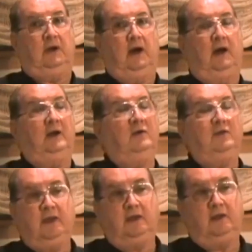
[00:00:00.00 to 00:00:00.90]
I
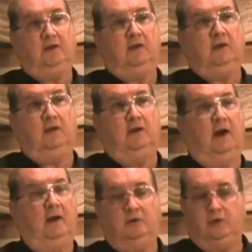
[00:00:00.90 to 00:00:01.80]
don't think
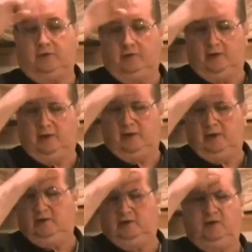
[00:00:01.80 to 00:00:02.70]

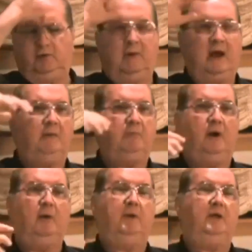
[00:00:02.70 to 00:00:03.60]
it's just my
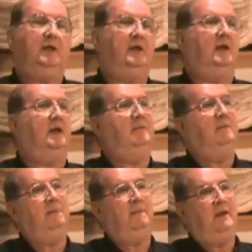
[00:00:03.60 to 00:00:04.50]
opinion again,
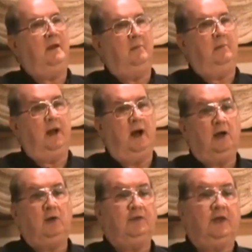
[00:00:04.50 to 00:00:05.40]
but
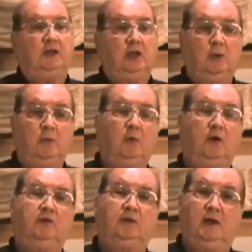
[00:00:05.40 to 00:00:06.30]
I don't think the human
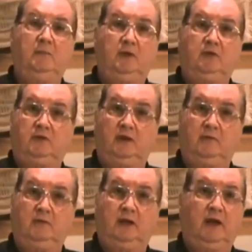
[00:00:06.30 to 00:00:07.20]
race can be
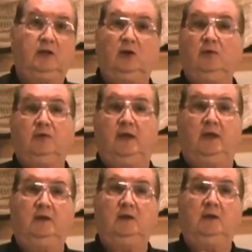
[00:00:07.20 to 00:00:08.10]
saved, and I don't
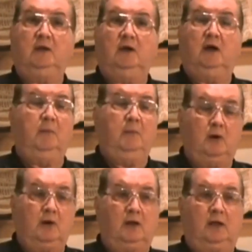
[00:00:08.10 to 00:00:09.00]
think
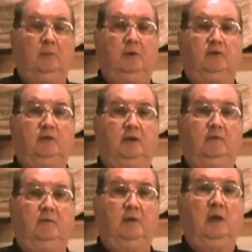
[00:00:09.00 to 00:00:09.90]
America can be
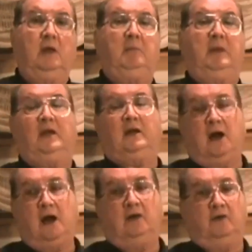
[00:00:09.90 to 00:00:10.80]
saved,
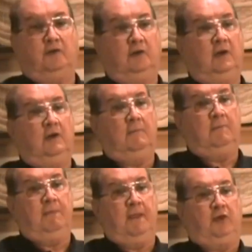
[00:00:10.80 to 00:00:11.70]
because
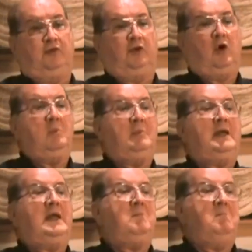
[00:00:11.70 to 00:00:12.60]
so
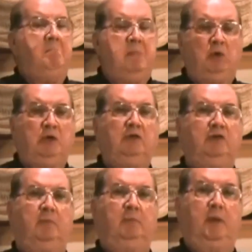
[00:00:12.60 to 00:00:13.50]
many
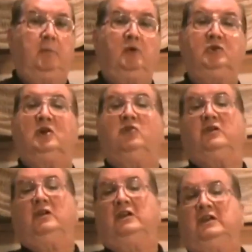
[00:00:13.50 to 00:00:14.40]
millions of people
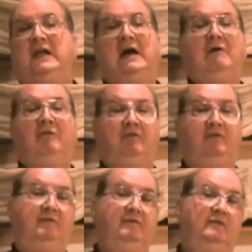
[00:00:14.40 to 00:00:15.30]
just love